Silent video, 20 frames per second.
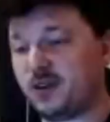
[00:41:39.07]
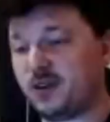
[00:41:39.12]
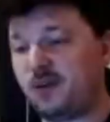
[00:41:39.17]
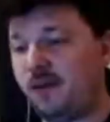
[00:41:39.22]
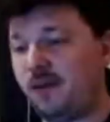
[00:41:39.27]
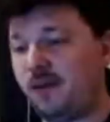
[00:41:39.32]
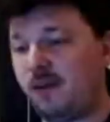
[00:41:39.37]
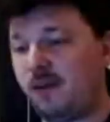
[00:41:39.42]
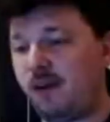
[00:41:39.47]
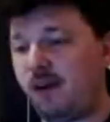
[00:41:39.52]
pretty
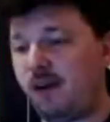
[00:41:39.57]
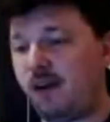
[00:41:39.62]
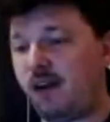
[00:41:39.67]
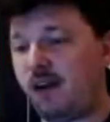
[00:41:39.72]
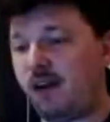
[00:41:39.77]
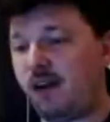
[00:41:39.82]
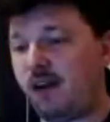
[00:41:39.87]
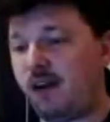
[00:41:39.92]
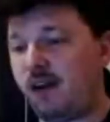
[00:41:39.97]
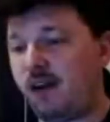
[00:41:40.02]
cool.
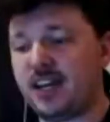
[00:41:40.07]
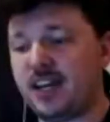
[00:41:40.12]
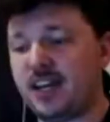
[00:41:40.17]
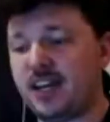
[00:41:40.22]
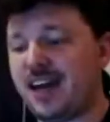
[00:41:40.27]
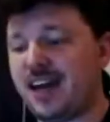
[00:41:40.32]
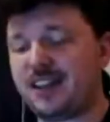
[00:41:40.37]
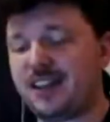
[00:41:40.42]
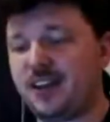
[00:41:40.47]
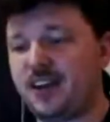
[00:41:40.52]

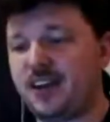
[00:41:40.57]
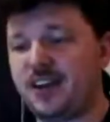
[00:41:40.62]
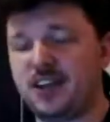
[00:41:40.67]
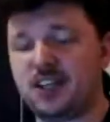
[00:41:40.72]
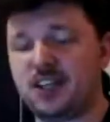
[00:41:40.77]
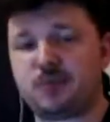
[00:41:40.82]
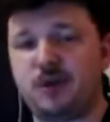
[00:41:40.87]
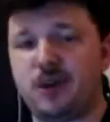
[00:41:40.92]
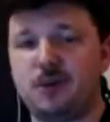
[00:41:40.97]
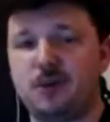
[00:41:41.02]
I mean, getting
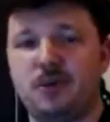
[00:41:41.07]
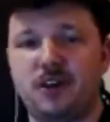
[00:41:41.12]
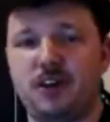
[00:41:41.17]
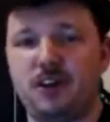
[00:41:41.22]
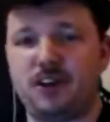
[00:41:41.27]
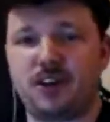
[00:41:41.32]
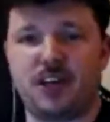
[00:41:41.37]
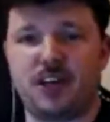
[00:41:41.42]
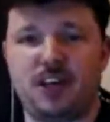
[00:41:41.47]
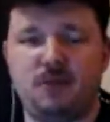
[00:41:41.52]
out there and getting
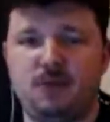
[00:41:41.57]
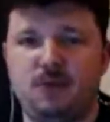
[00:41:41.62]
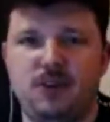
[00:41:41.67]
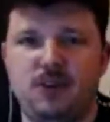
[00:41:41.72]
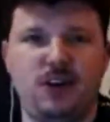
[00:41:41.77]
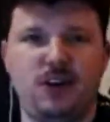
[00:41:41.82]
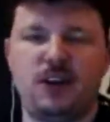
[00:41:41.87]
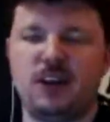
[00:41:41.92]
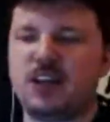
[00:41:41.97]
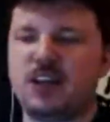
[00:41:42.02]

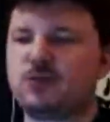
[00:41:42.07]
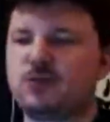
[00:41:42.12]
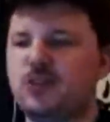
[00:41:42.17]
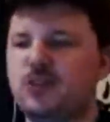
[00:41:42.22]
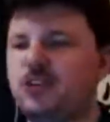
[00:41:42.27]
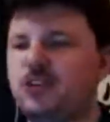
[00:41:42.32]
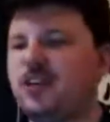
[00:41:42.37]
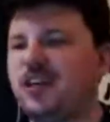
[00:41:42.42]
experimental and getting